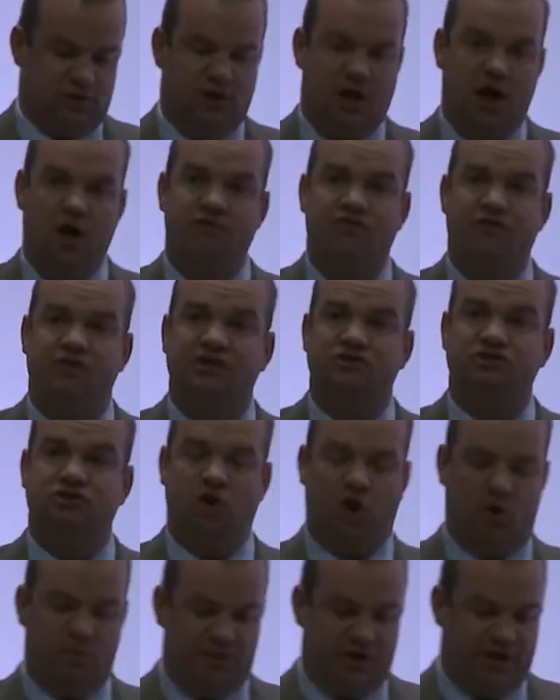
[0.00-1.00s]
However, this
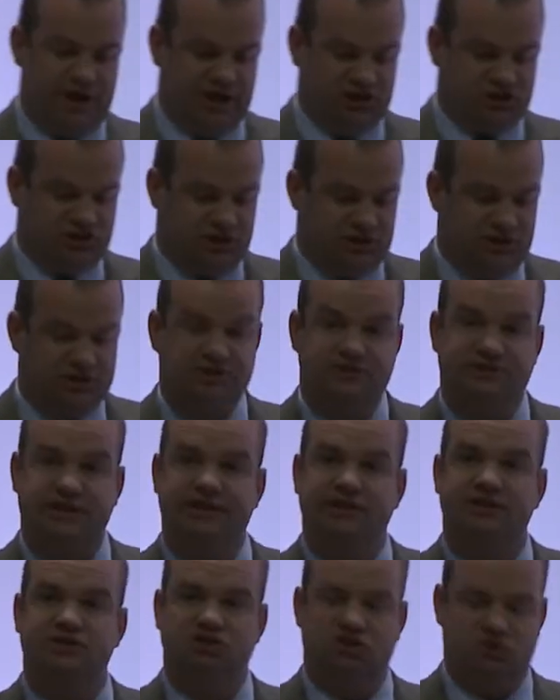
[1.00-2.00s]
combination
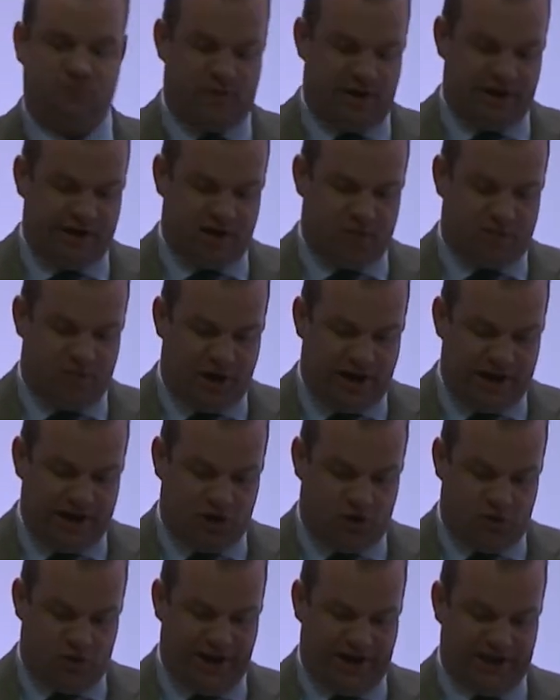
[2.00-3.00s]
did inspire my
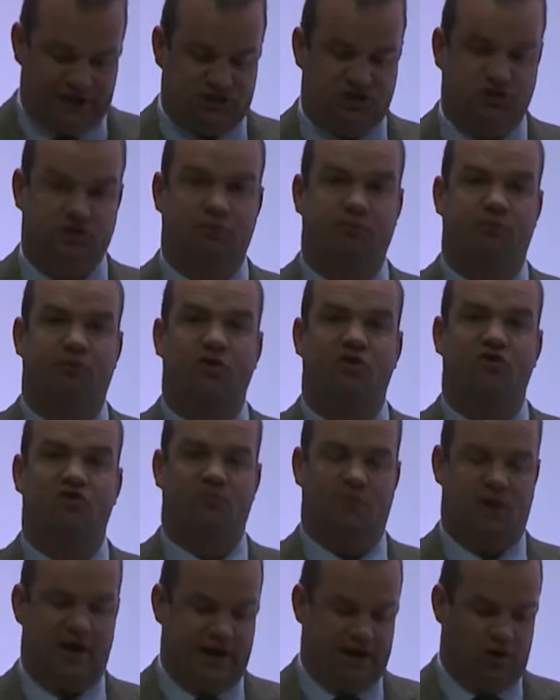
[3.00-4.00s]
quest to improve
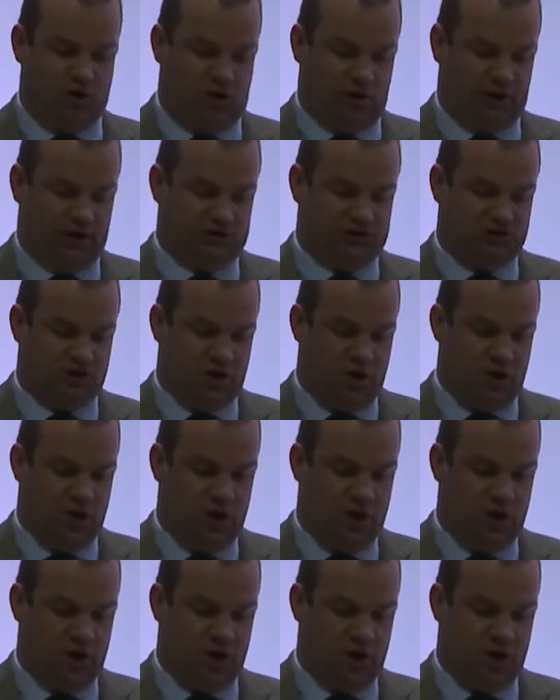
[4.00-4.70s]
my knowledge